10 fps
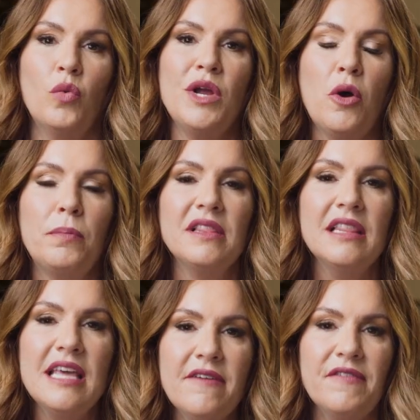We know
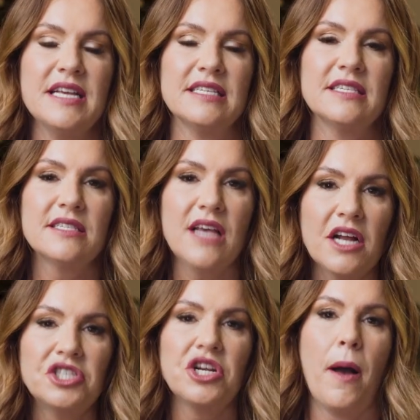belief is
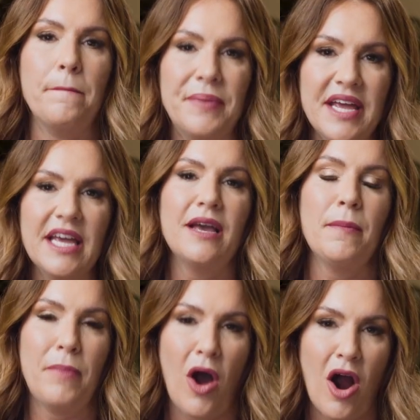such a
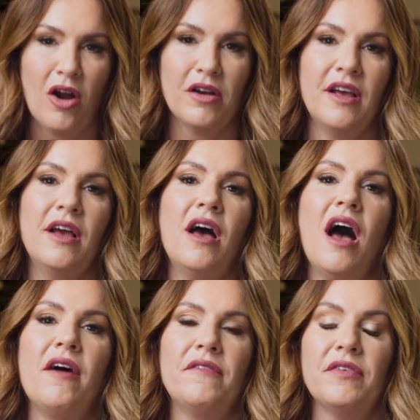big part
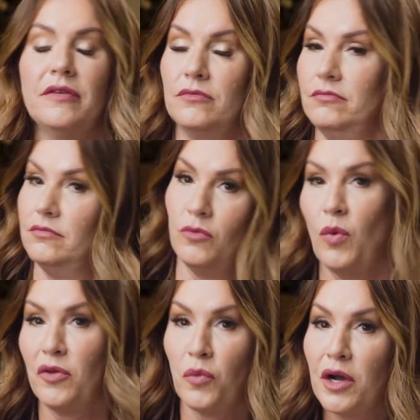of
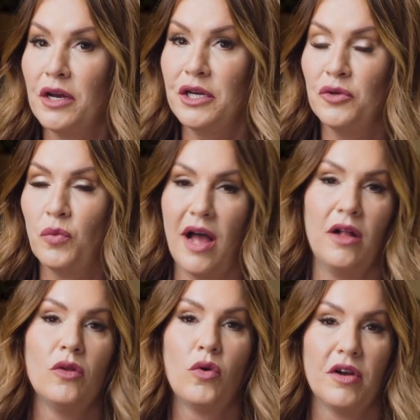whether we're going to do
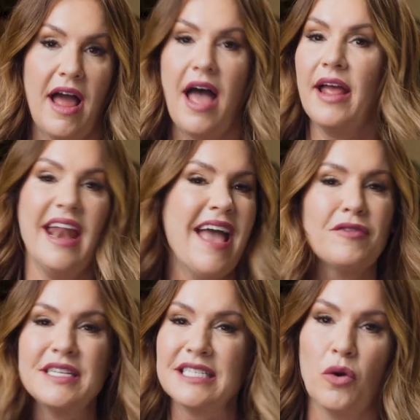well or not. And
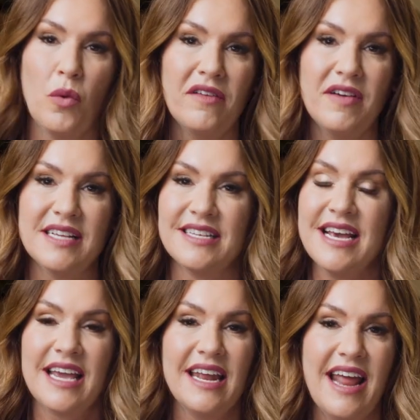every single one of us
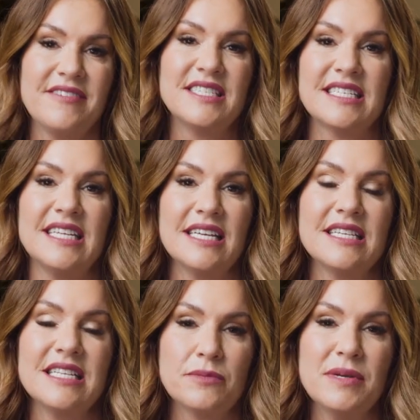can have success in this